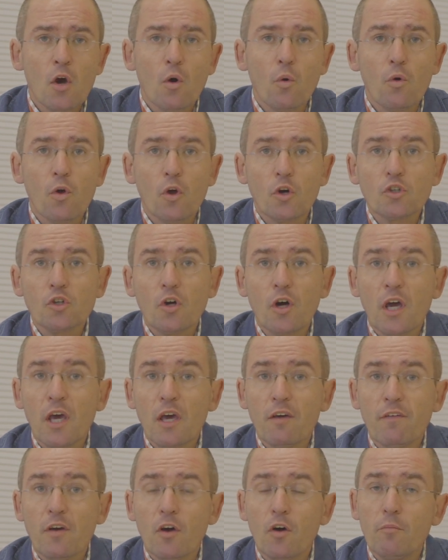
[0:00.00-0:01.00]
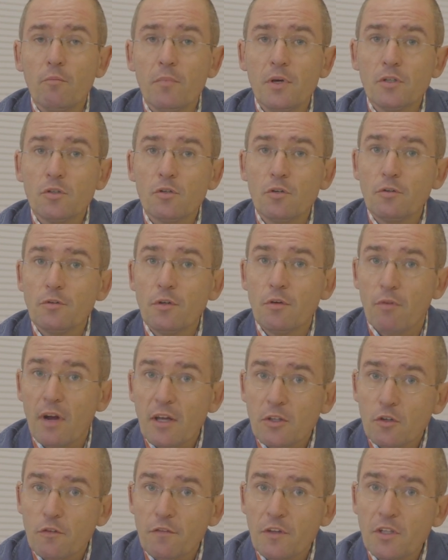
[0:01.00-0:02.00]
We also have a convention on the
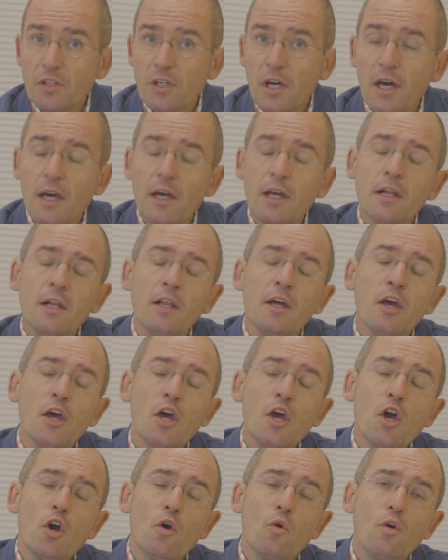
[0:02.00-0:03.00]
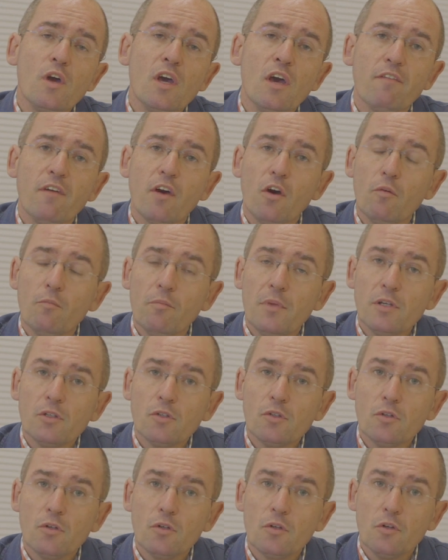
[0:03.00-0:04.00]
rights of the child. We have a
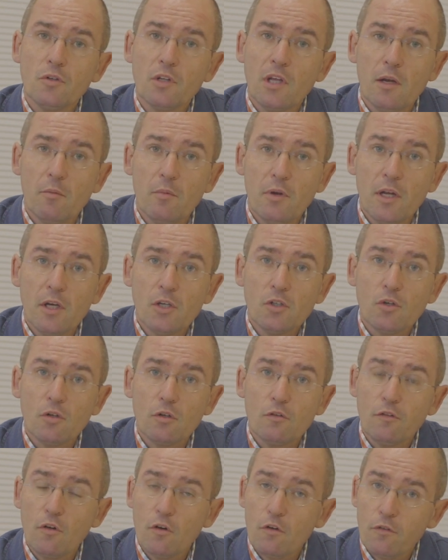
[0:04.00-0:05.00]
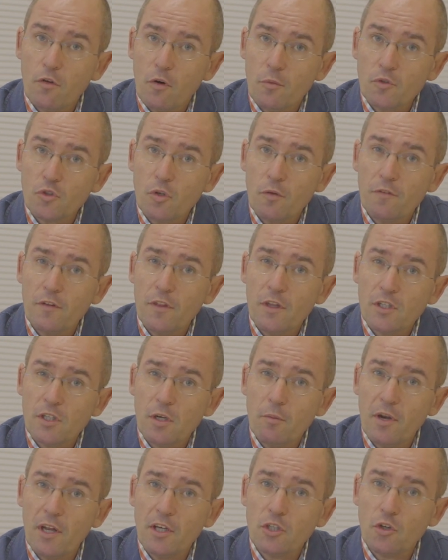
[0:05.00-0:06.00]
convention on the elimination of all forms of
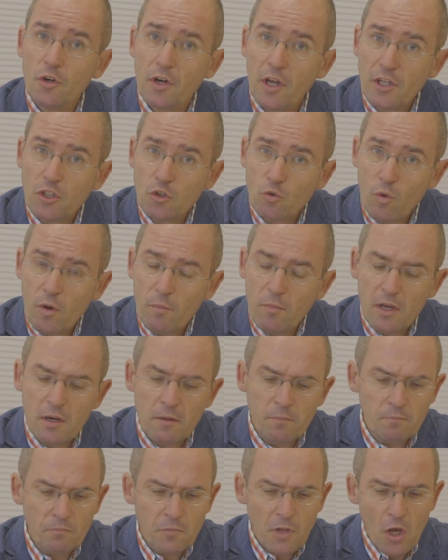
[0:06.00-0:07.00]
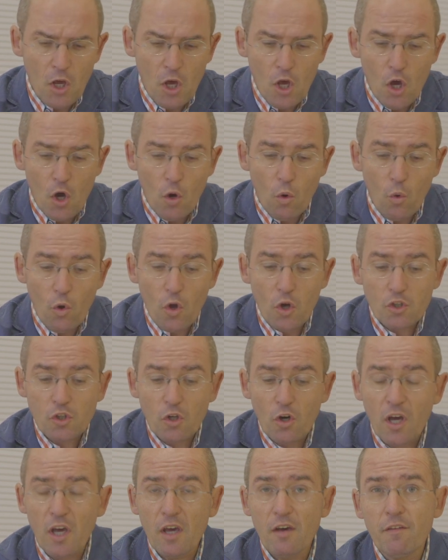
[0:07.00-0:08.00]
discrimination against women. We
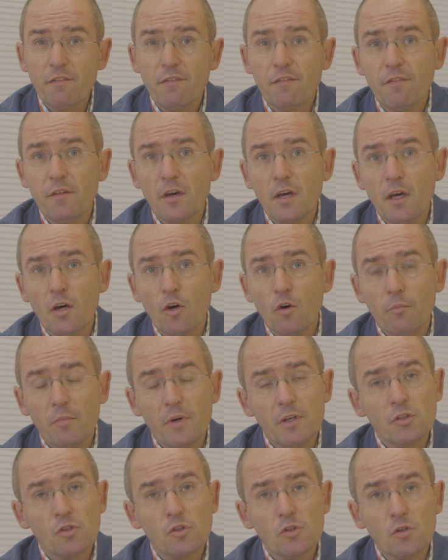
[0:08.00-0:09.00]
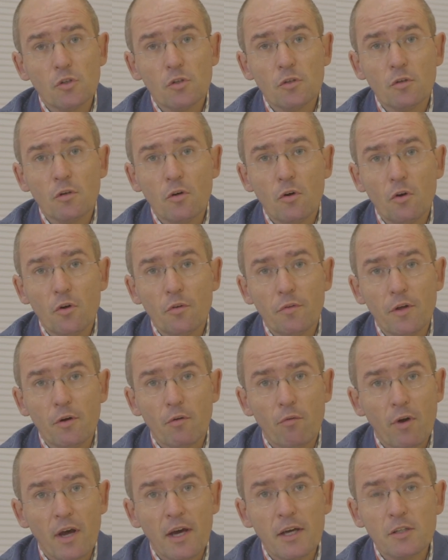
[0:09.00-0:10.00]
also have a convention on
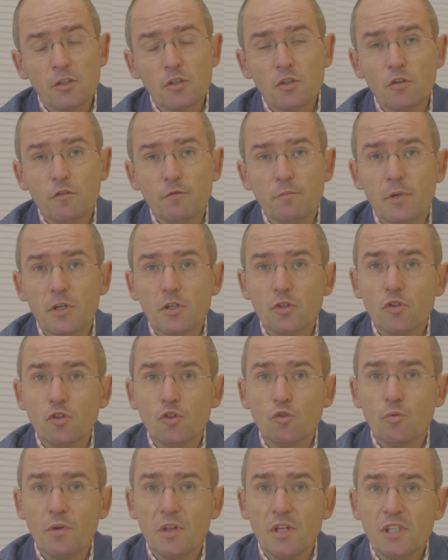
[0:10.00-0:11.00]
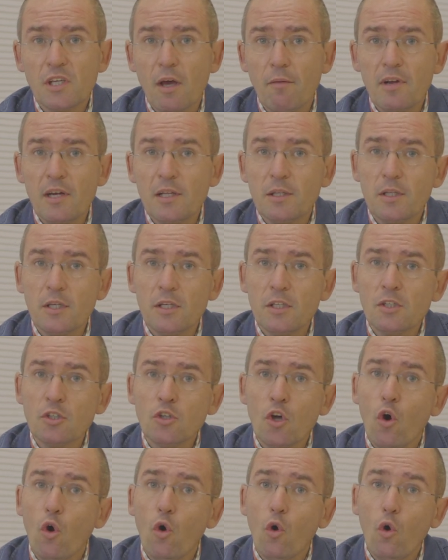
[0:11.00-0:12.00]
the rights of persons with
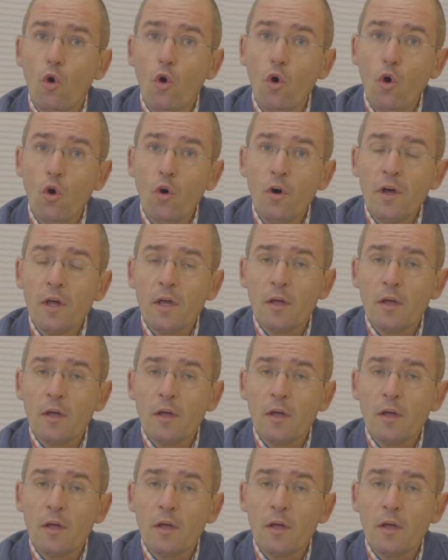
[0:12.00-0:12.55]
disabilities, or